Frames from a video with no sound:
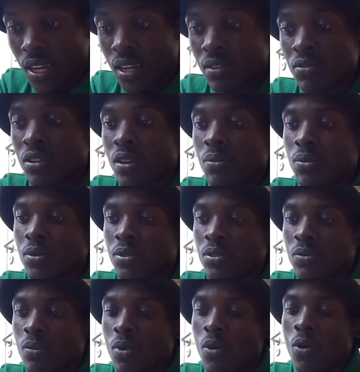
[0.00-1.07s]
and where
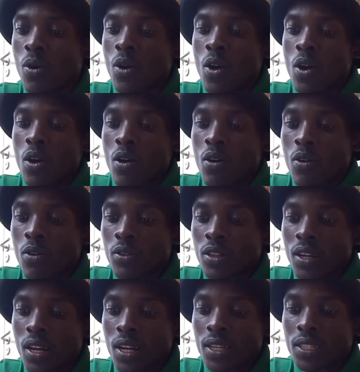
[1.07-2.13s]
possible,
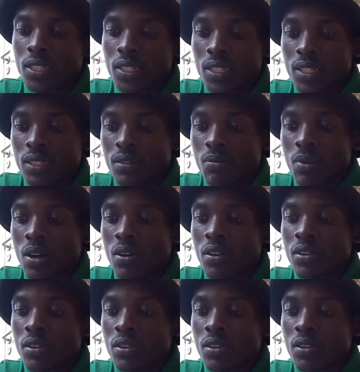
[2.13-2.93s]
counteract it by